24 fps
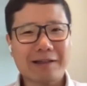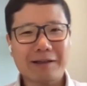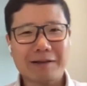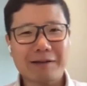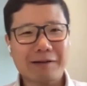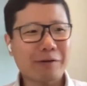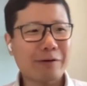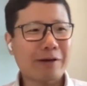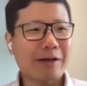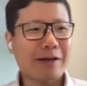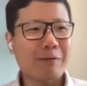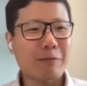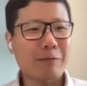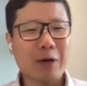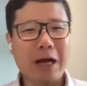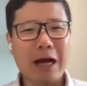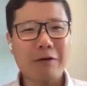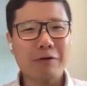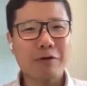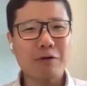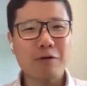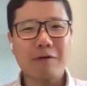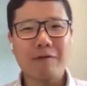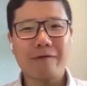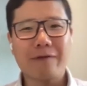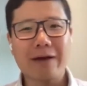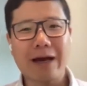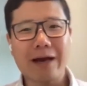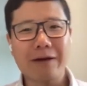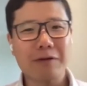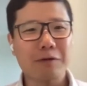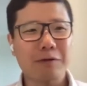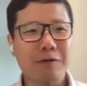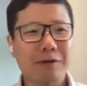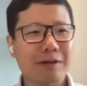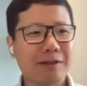Like, okay, well, how do you
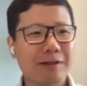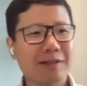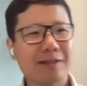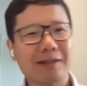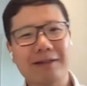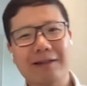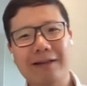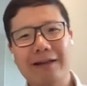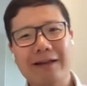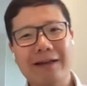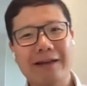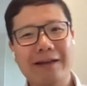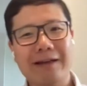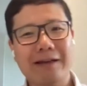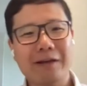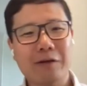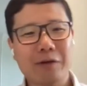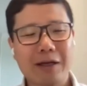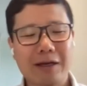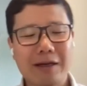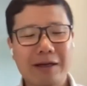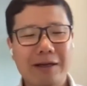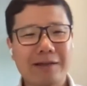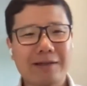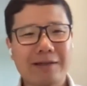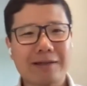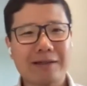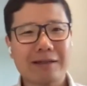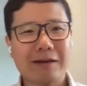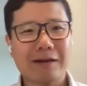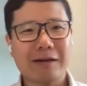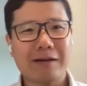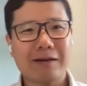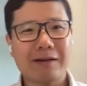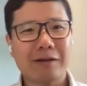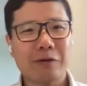value this? And you
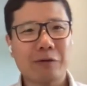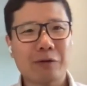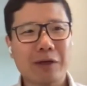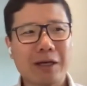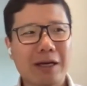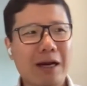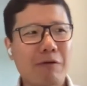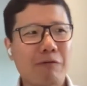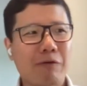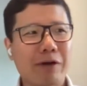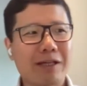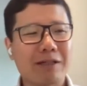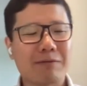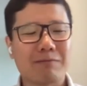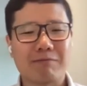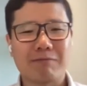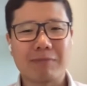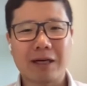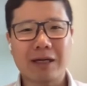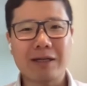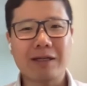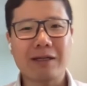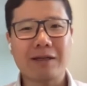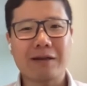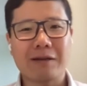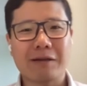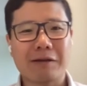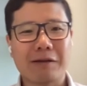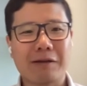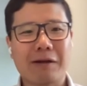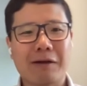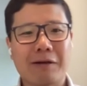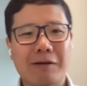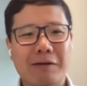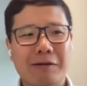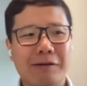cannot raise
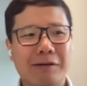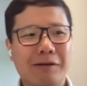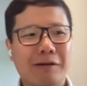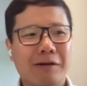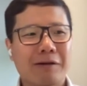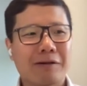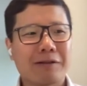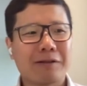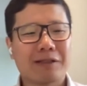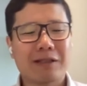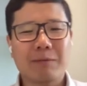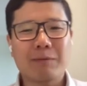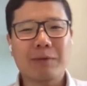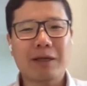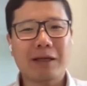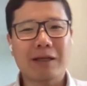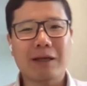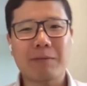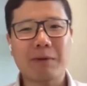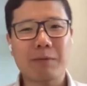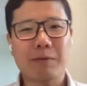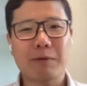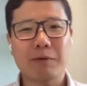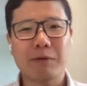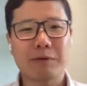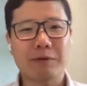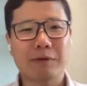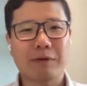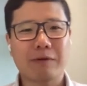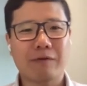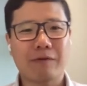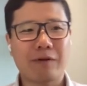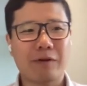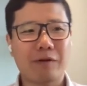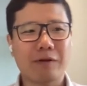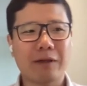money on something that
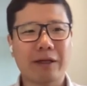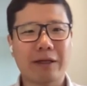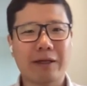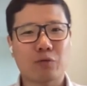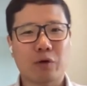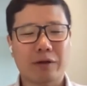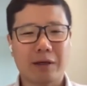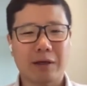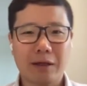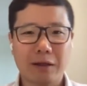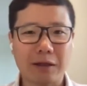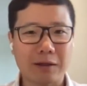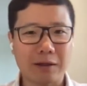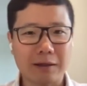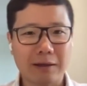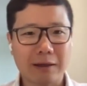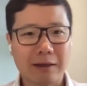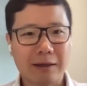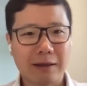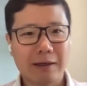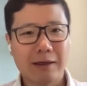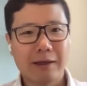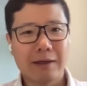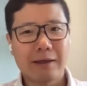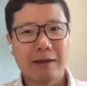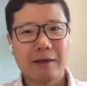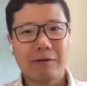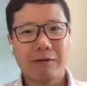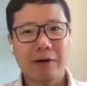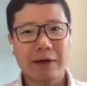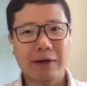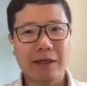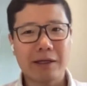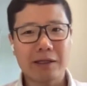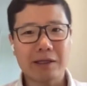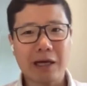people feel like it's worth nothing.
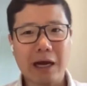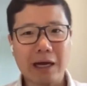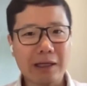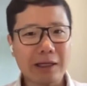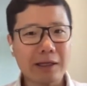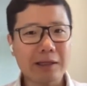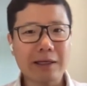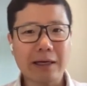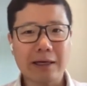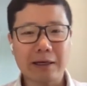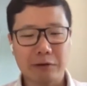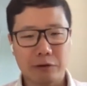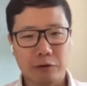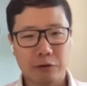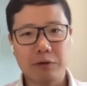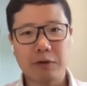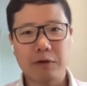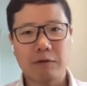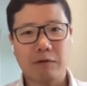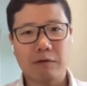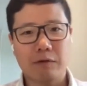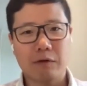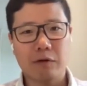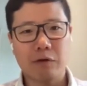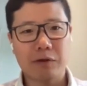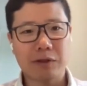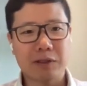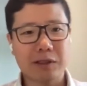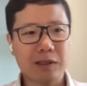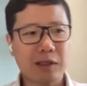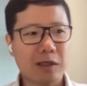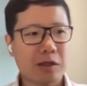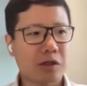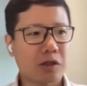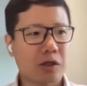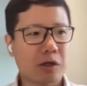Right, it's highly dilutive.
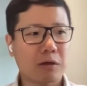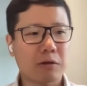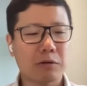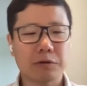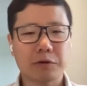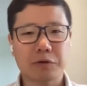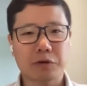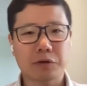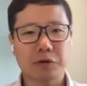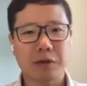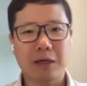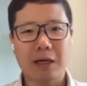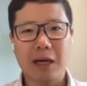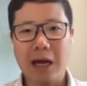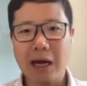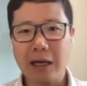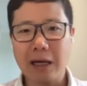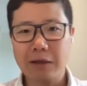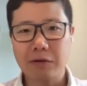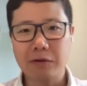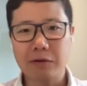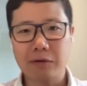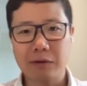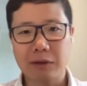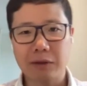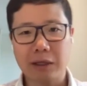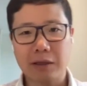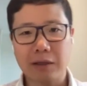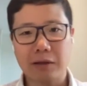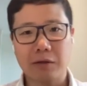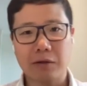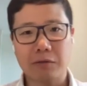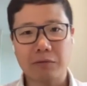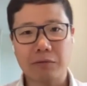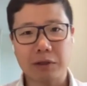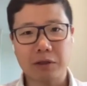Your existing shareholders are not going to
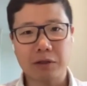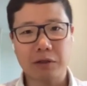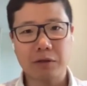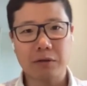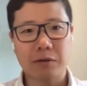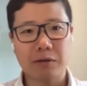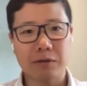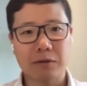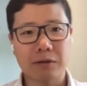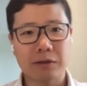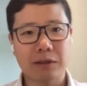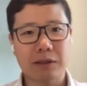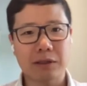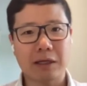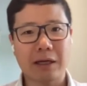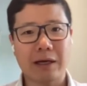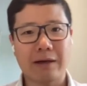get their returns.